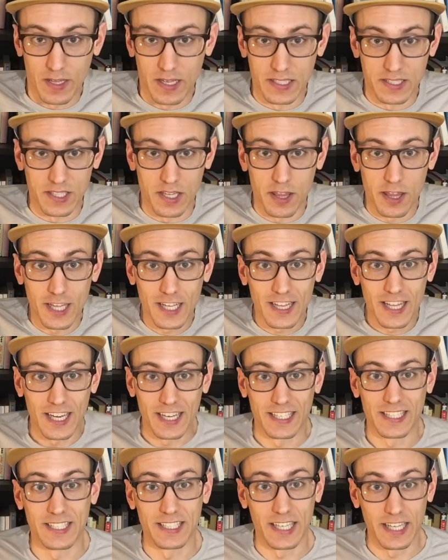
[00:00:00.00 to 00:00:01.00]
it's a thing that
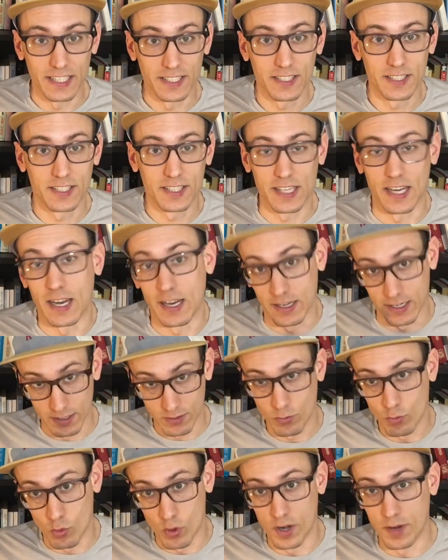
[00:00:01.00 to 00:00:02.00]
exists, and I
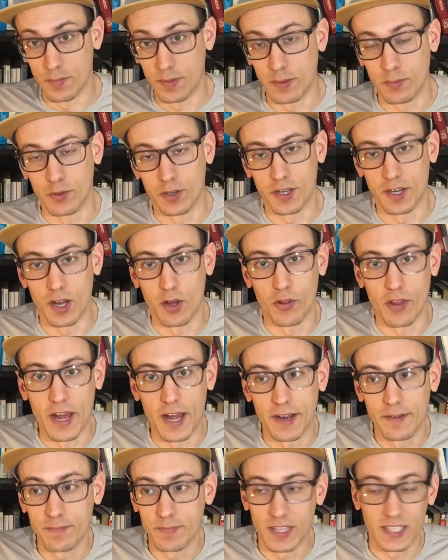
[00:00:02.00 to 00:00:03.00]
wanted people to know
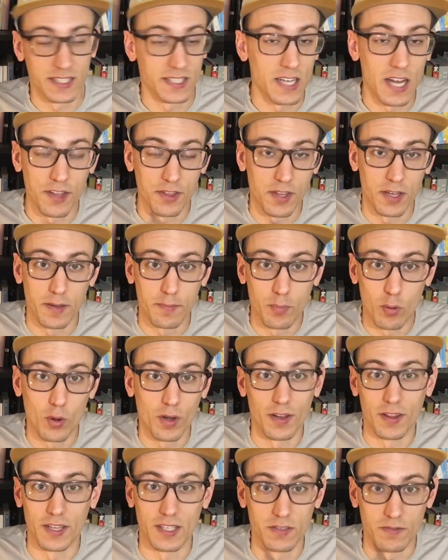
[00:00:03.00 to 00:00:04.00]
that. That's not the
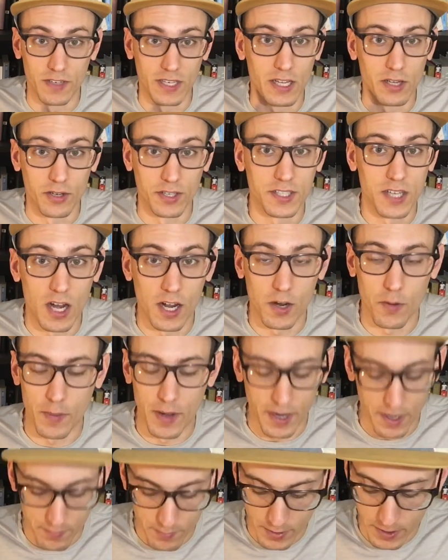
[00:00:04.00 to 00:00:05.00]
point of this video, to talk
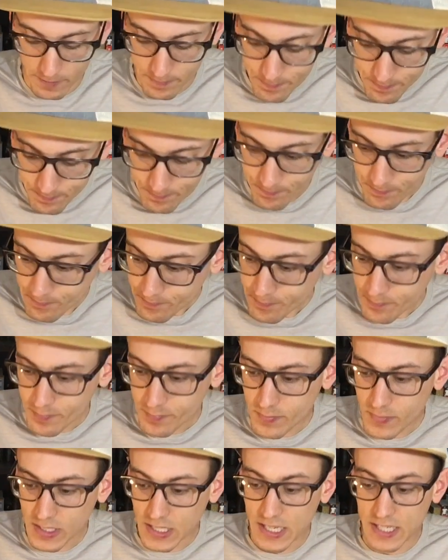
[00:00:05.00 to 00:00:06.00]
about it, but
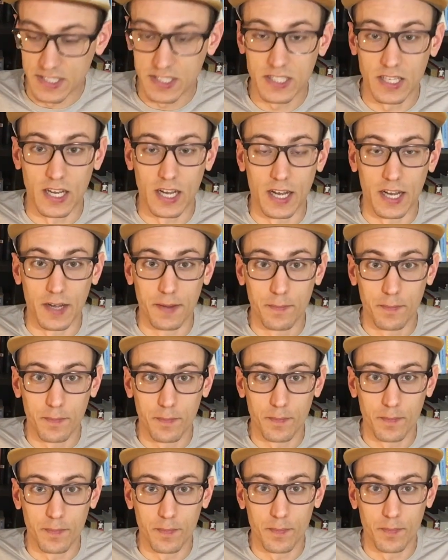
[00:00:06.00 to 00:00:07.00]
it's uh,
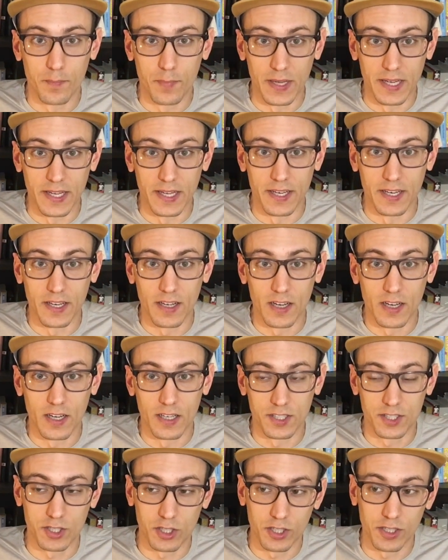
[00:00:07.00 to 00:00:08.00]
been
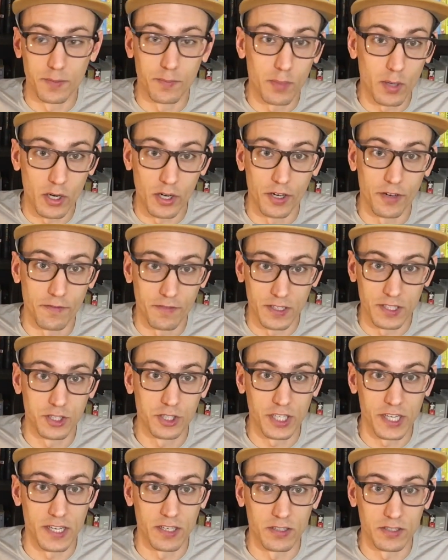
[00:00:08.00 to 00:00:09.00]
a certain part of this
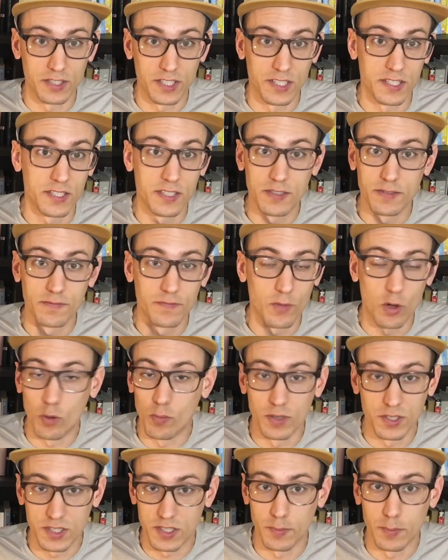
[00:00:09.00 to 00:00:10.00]
channel since
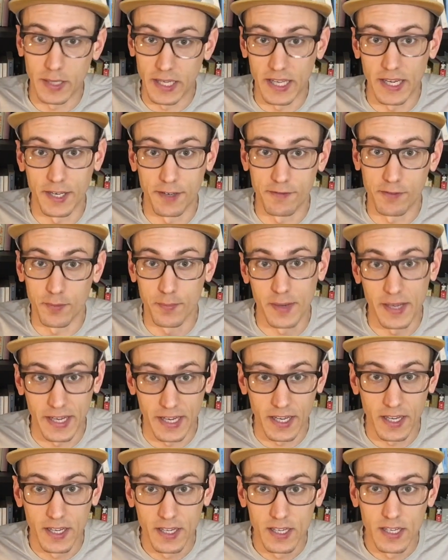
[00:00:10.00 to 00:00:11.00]
almost the beginning for
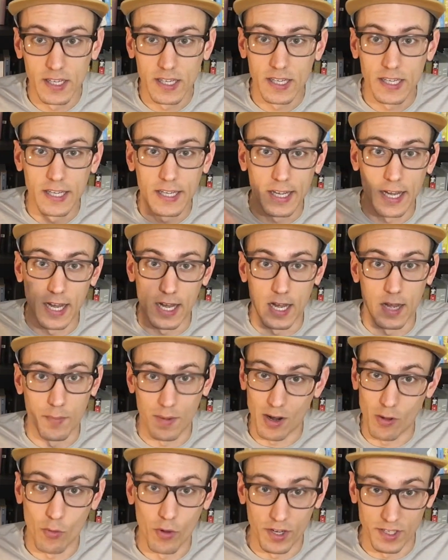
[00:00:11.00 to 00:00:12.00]
me, um,
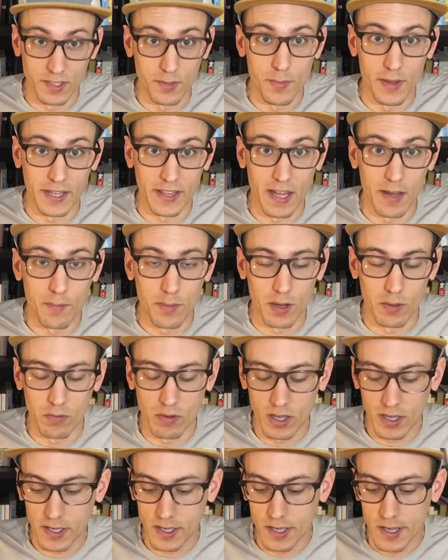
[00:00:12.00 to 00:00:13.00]
and I wanted to make that
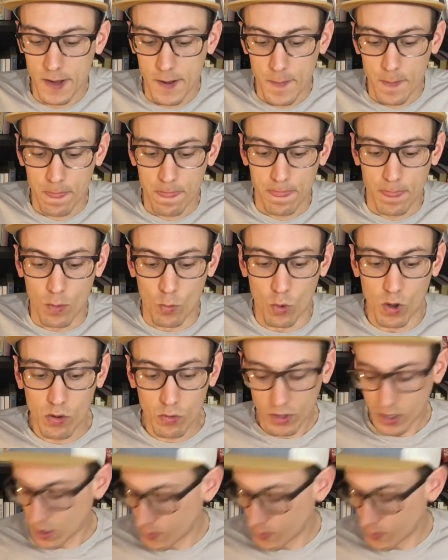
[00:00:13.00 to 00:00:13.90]
public. What we're